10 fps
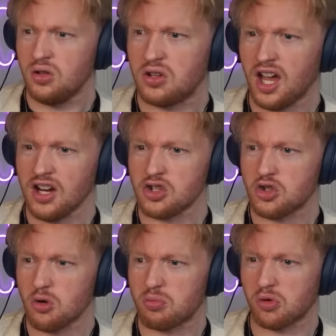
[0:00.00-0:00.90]
kissed
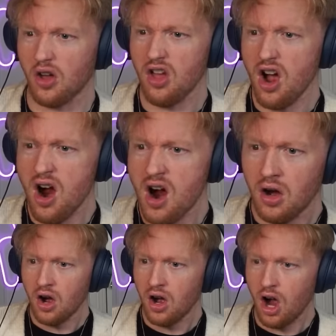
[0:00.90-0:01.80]
your brother?
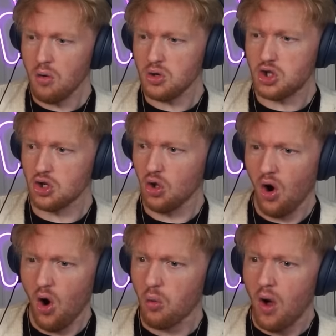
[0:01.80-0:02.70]
How would you
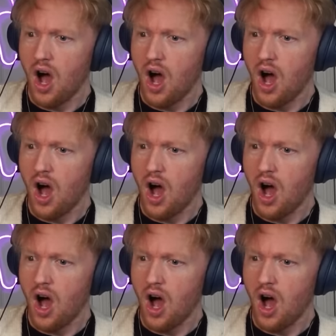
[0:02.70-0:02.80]
know?